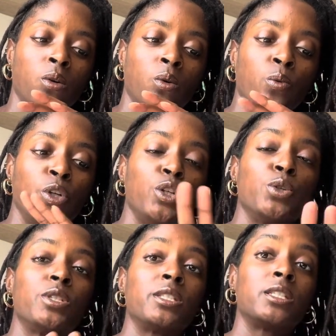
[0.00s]
when you
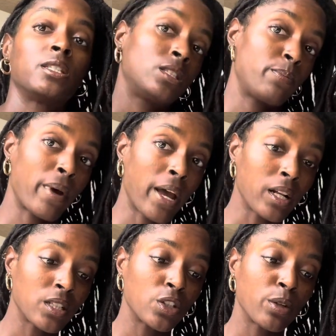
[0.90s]

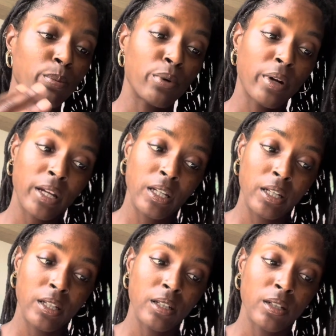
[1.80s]
suspect you're
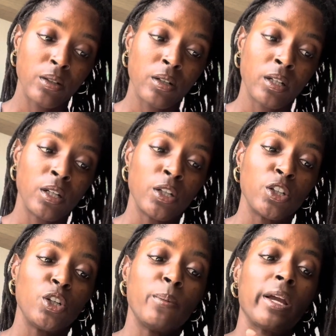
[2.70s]
pregnant,
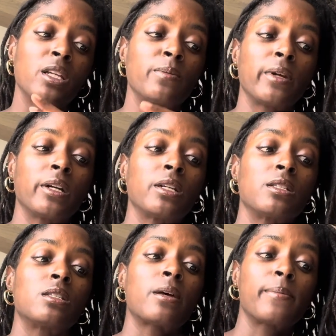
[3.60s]
you may experience
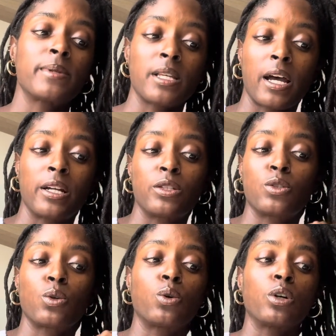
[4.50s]
some signs
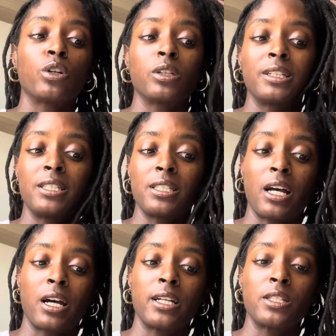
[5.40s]
or early
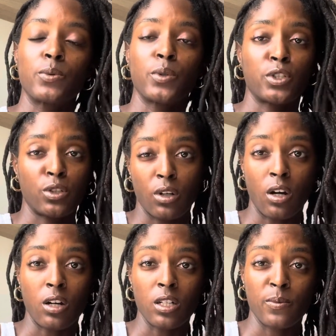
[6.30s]
signs which are
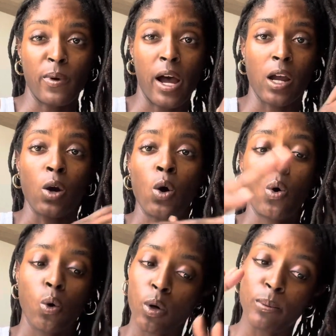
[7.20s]
caused by
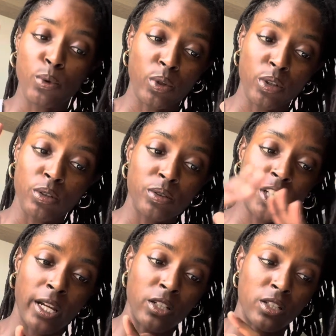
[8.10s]
hormonal
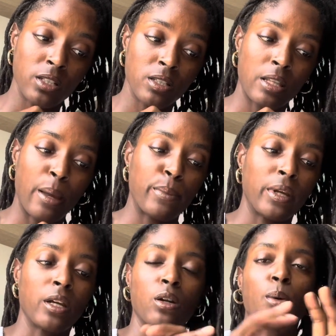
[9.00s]
changes that
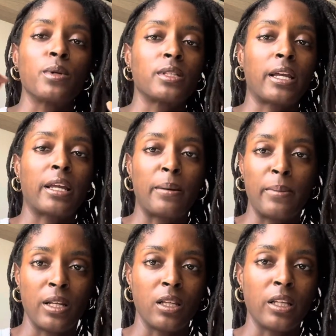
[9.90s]
begin almost like
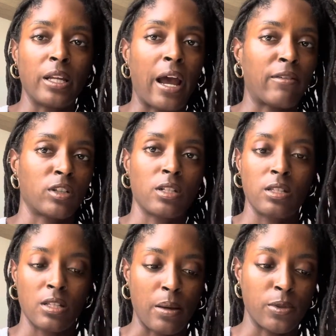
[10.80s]
immediately after
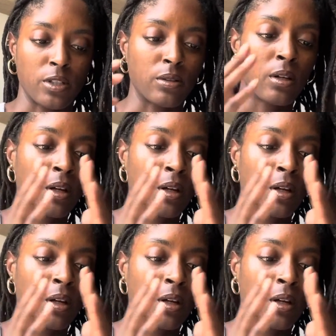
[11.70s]
conception.